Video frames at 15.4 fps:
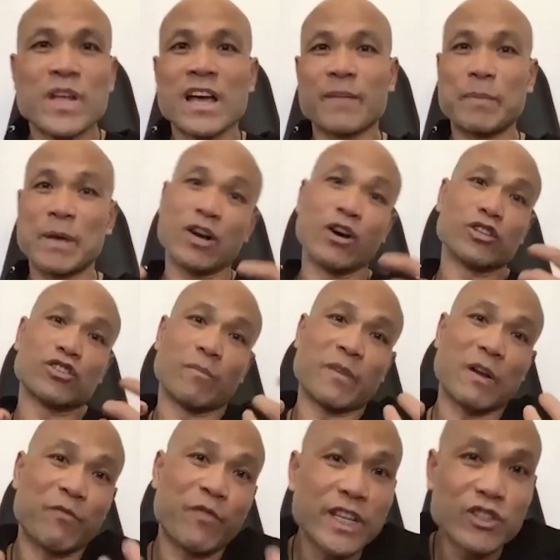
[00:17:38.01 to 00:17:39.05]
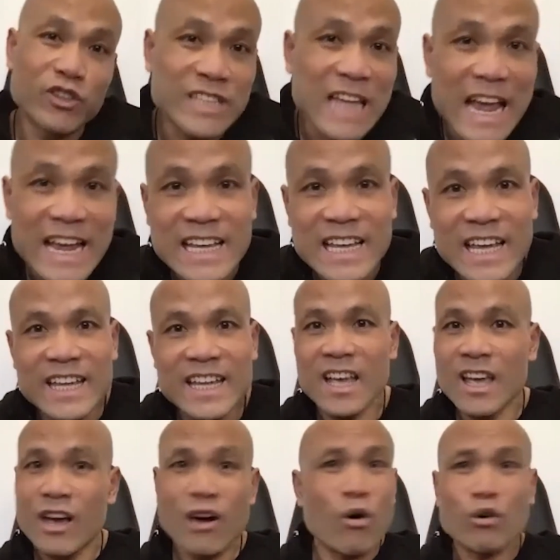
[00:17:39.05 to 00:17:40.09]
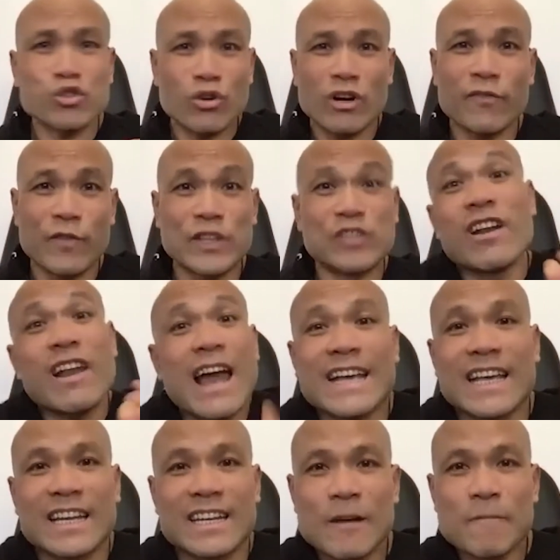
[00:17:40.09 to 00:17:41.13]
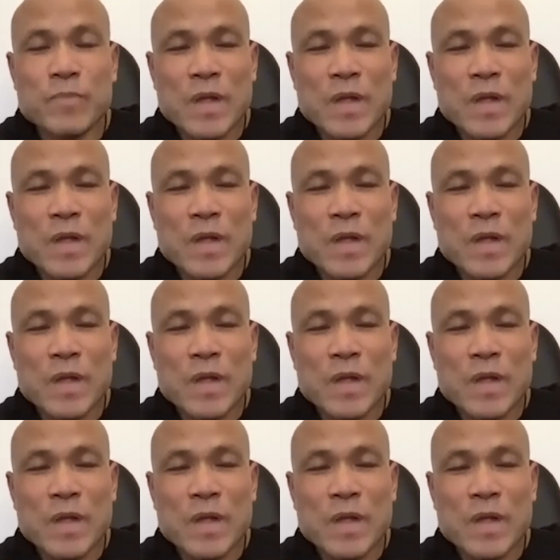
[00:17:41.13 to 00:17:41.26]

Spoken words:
because of the thing you're taking, also the thing you like it.